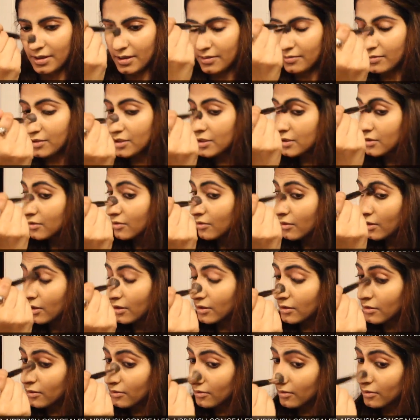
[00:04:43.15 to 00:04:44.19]
I'm just
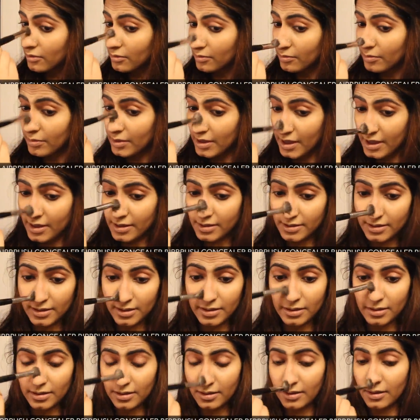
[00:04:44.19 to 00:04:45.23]
going to blend
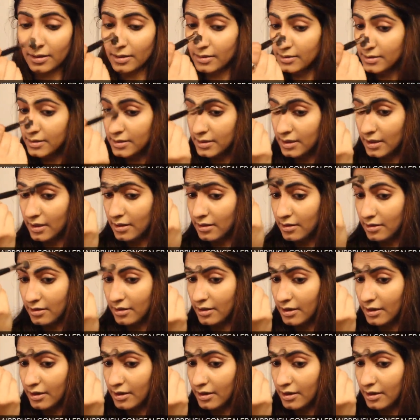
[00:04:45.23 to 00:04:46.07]
the concealer